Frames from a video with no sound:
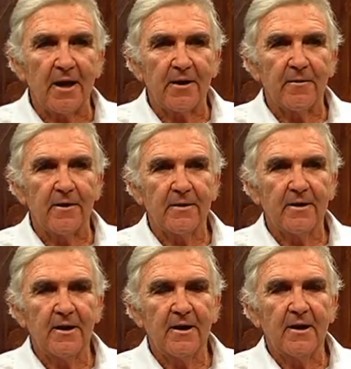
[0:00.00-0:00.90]
later
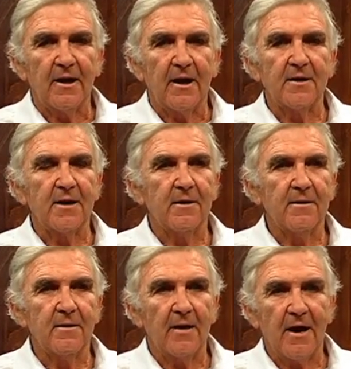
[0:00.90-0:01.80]
on and
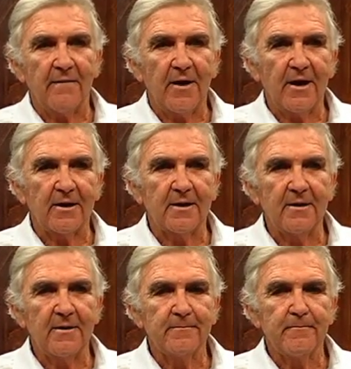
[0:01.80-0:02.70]
done half-heartedly.